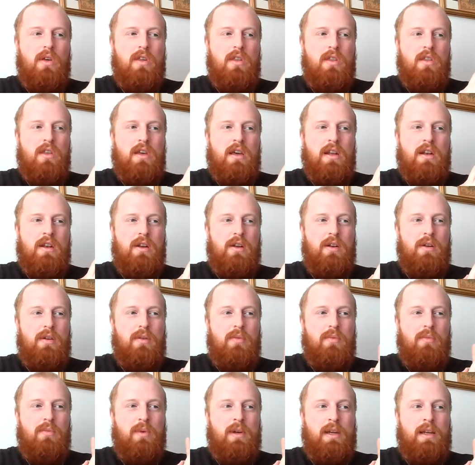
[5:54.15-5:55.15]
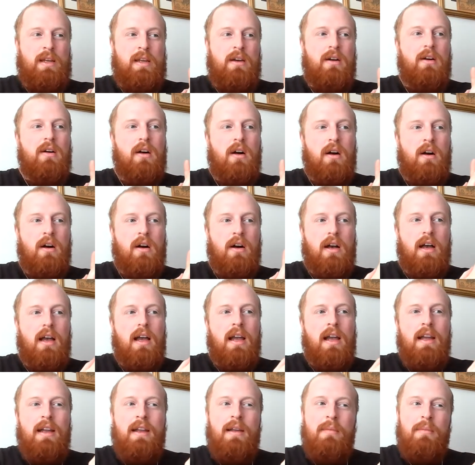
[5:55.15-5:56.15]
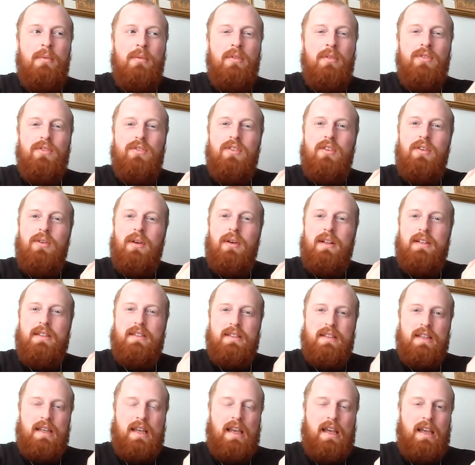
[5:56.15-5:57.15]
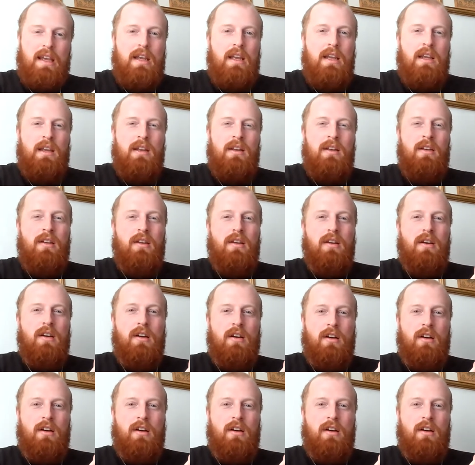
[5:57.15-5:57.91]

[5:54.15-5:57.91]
then we are able to attain